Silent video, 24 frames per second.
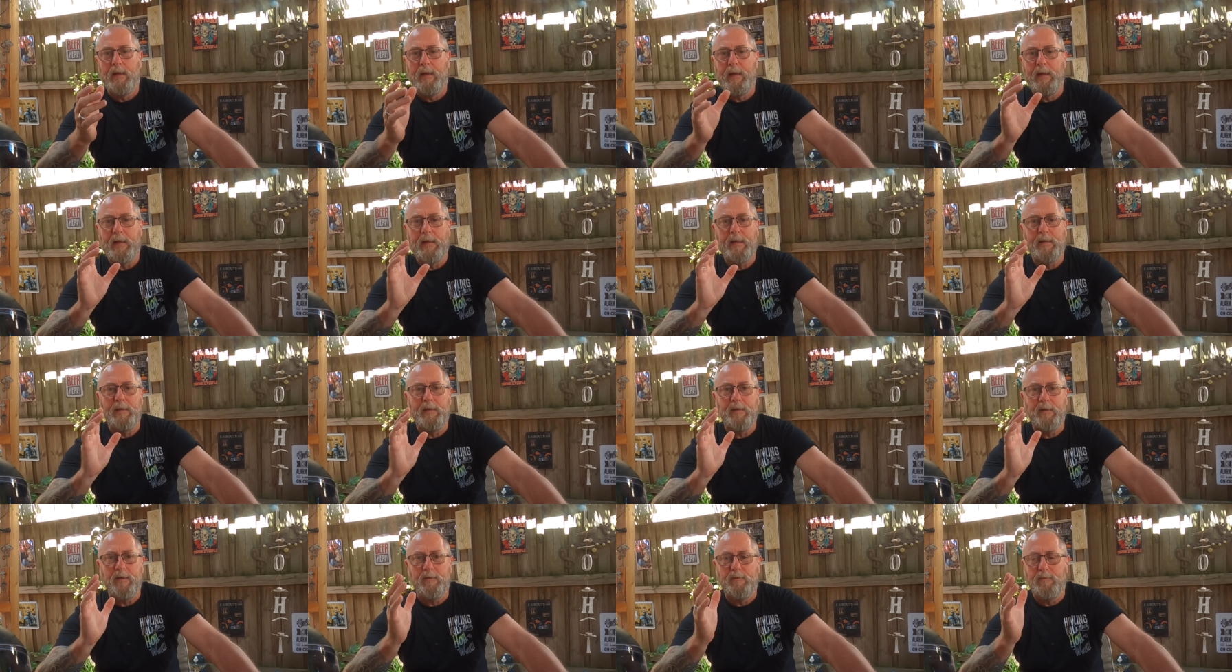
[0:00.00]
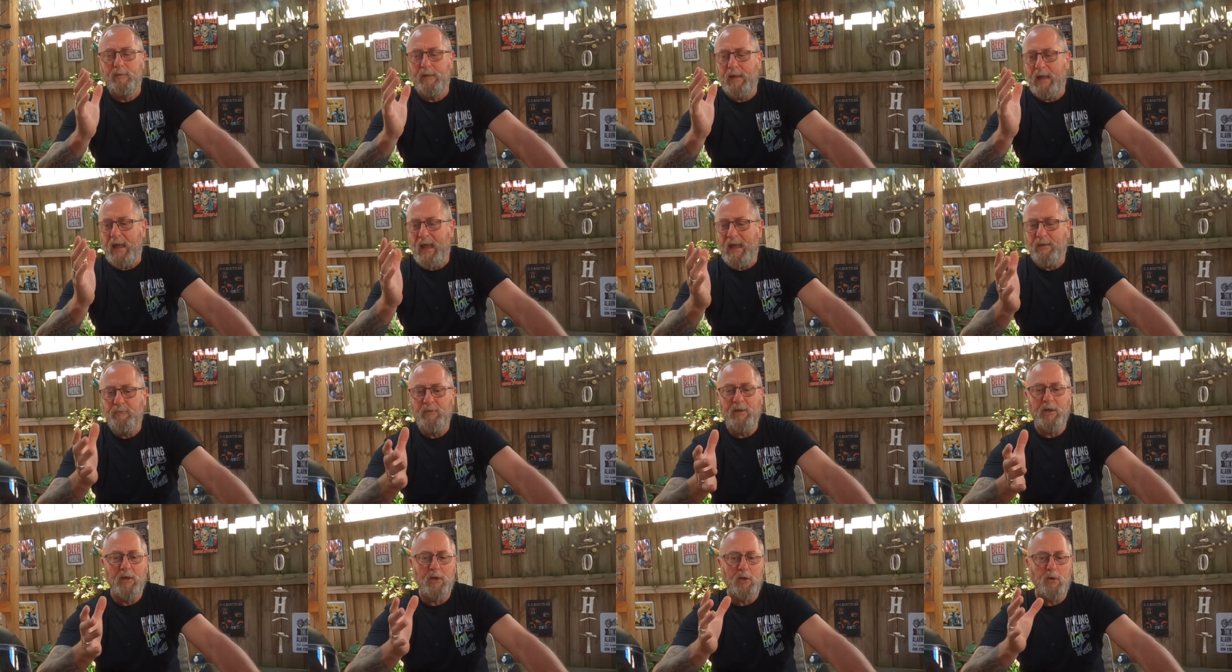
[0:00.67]
And
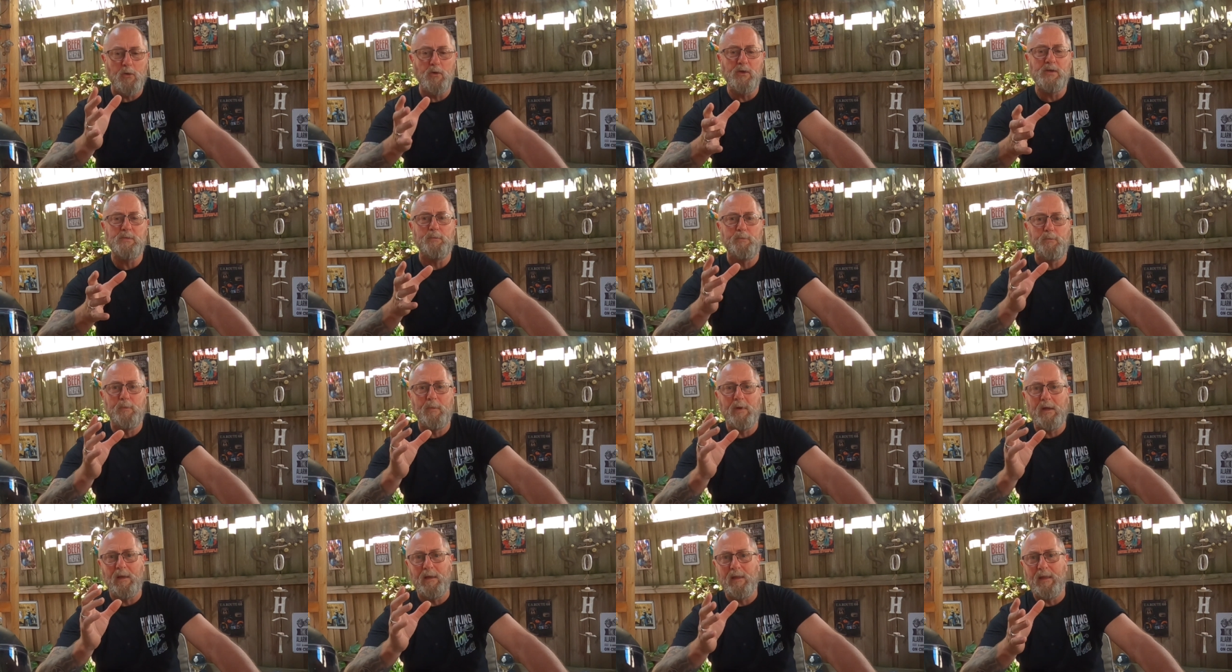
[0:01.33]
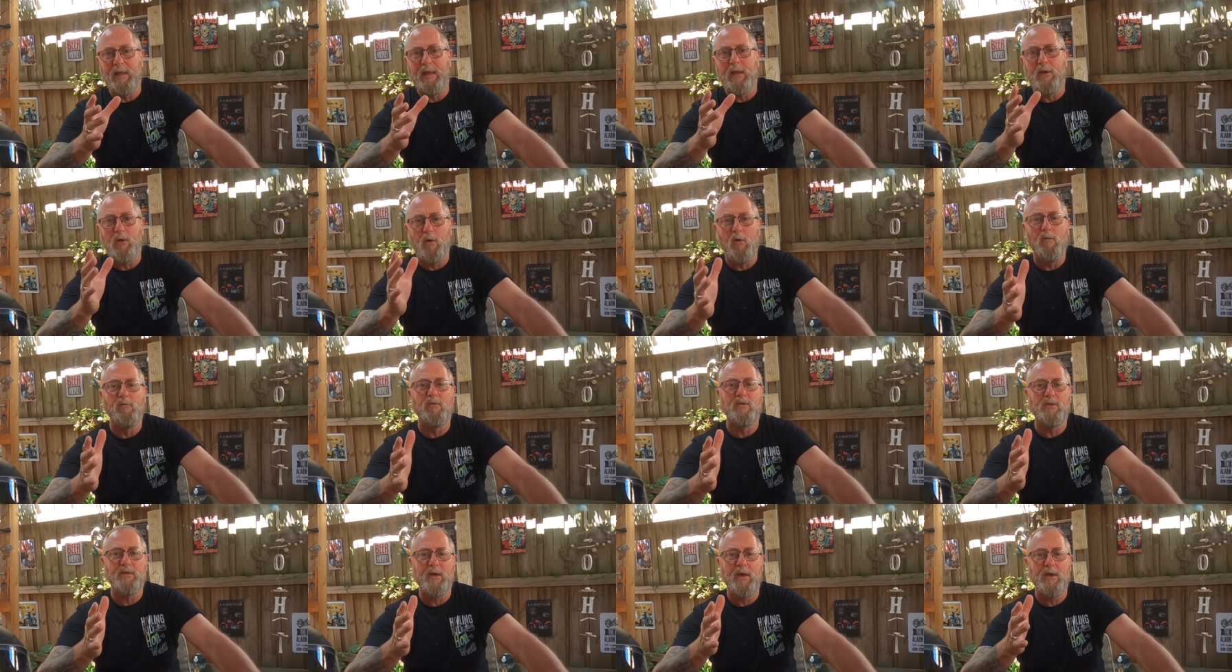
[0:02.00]
having a crisp, clear
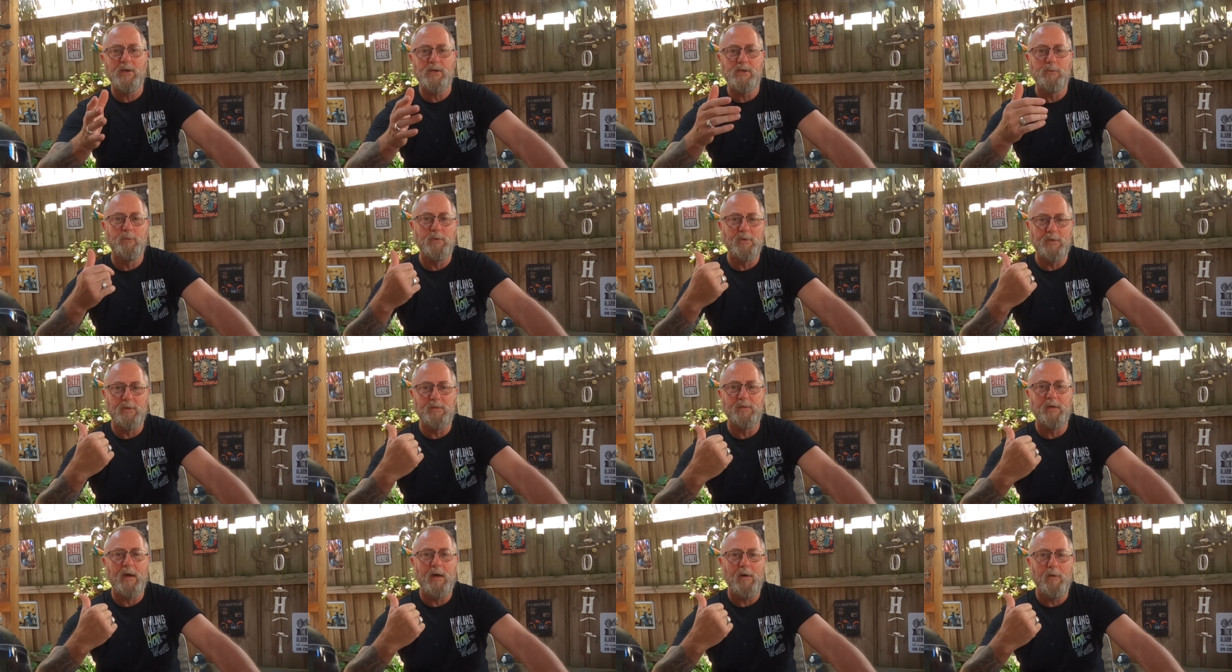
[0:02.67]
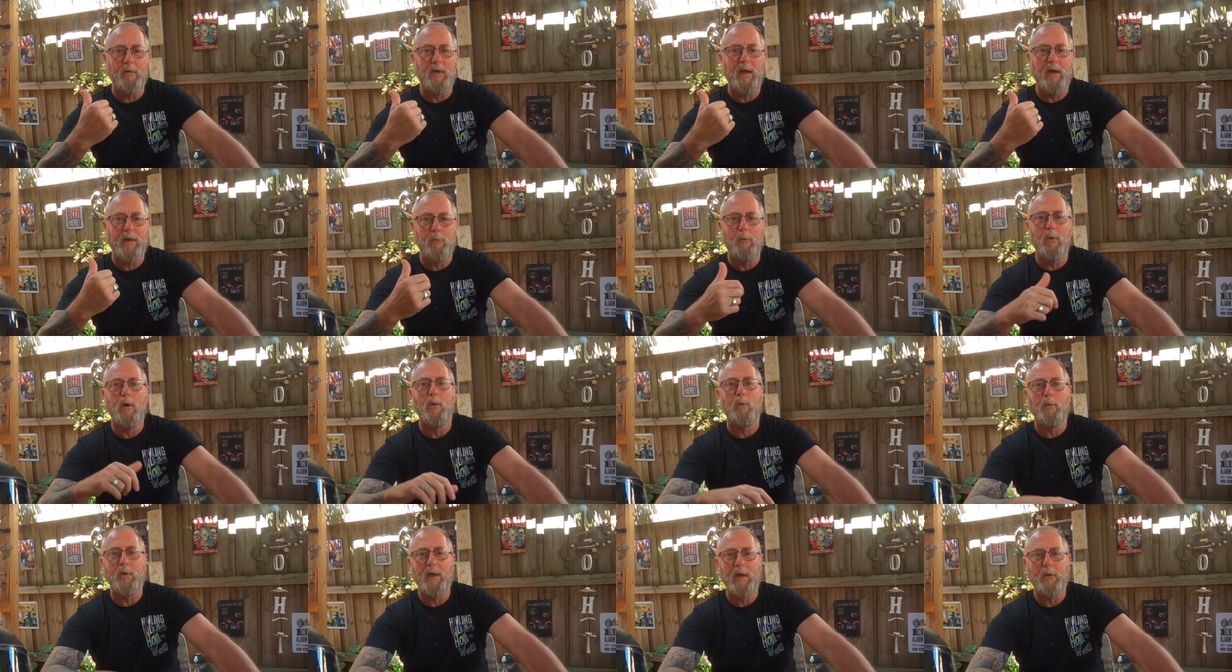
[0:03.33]
conversation with the tail gunner
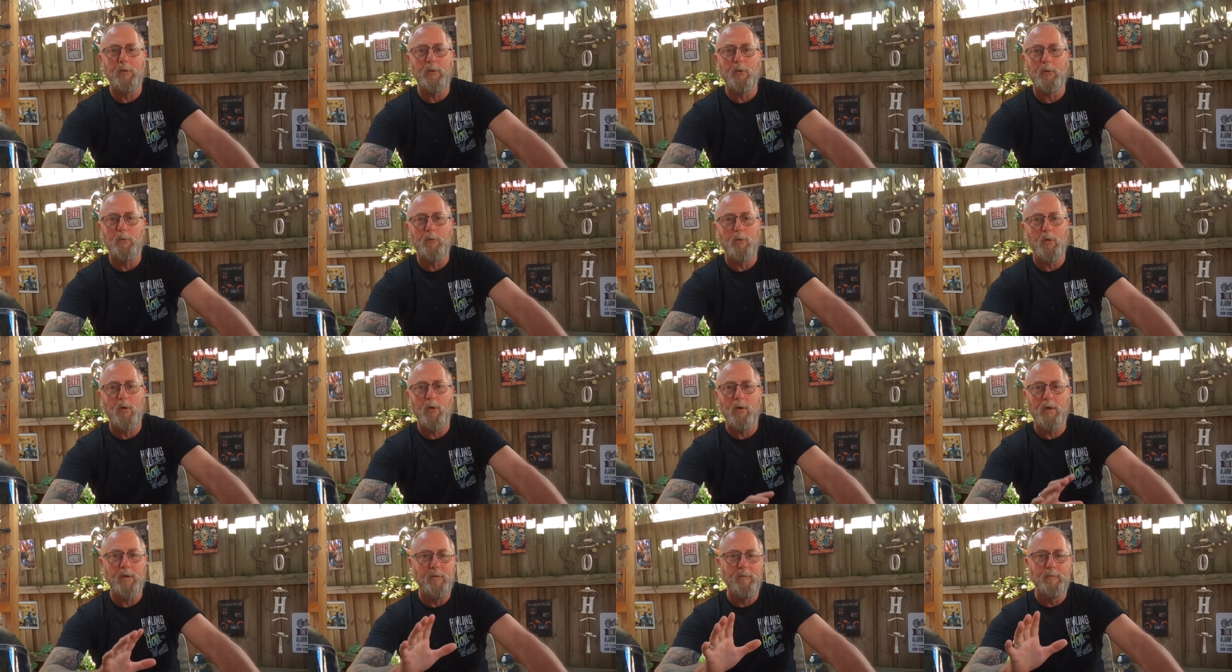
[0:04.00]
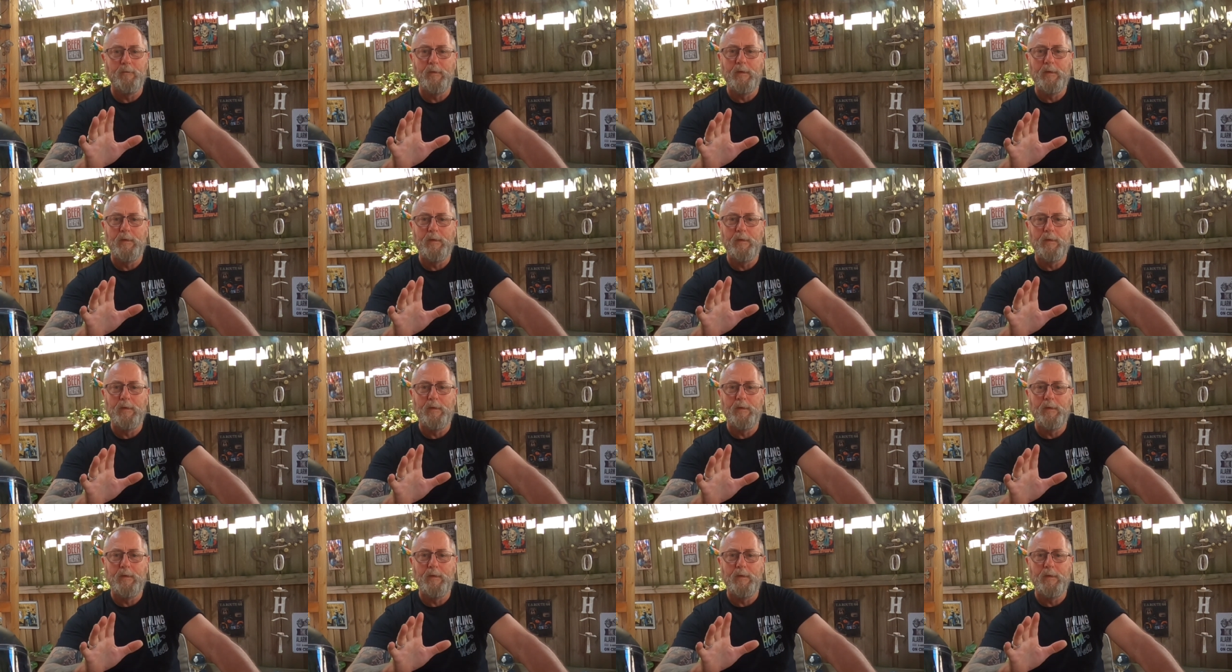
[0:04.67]
while we're out on a ride,